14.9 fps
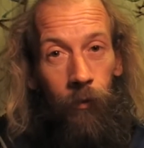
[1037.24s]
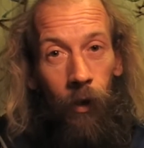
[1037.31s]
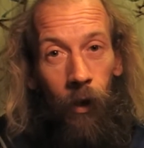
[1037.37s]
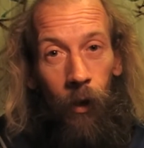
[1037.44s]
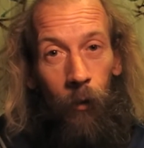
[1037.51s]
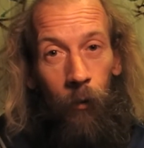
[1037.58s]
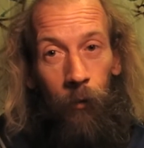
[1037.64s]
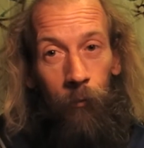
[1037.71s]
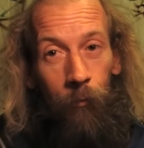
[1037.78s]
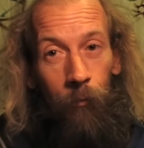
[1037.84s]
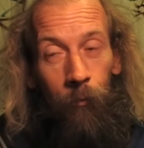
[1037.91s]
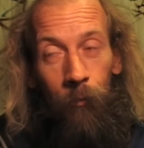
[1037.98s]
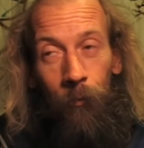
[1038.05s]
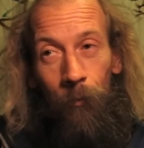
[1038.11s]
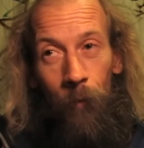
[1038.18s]
I
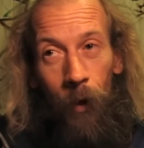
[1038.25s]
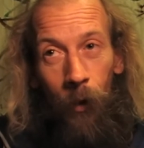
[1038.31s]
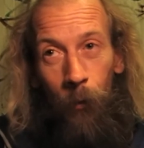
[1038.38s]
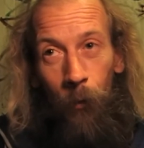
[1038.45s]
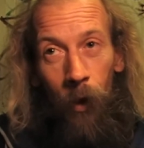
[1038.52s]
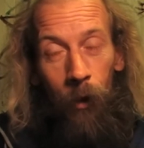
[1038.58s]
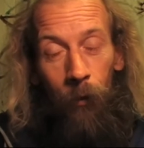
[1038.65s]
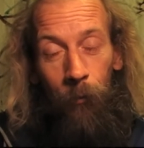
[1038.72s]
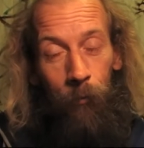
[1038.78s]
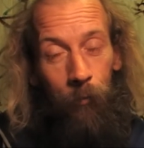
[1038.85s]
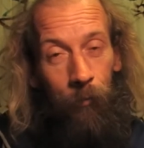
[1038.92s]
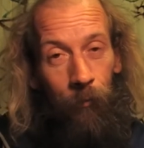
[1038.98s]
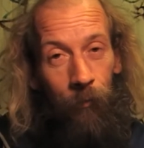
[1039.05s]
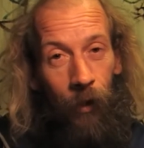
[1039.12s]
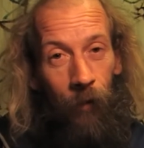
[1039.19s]
might well
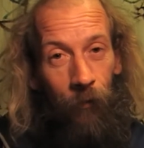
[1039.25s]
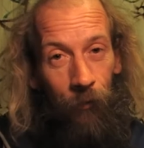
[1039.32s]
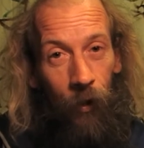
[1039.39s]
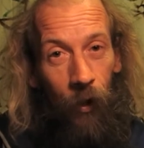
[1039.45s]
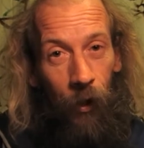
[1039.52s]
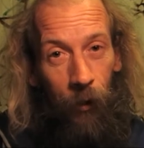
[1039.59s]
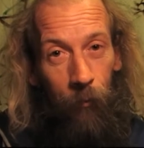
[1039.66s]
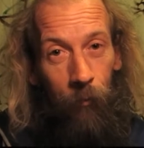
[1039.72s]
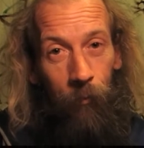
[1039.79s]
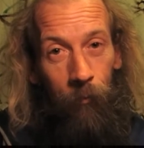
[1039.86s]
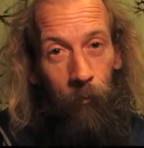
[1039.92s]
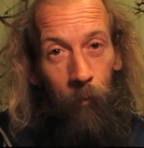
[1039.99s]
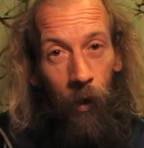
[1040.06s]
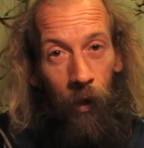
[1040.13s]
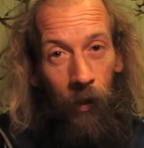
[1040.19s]
have died
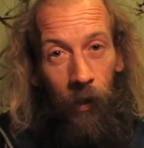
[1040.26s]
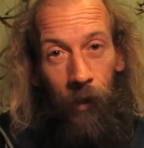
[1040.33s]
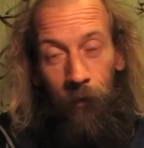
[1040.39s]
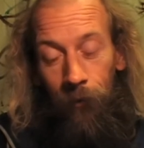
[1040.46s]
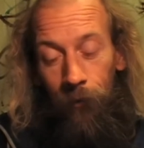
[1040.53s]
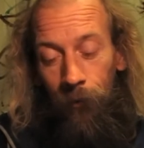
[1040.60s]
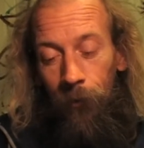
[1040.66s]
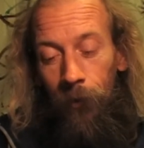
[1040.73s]
by then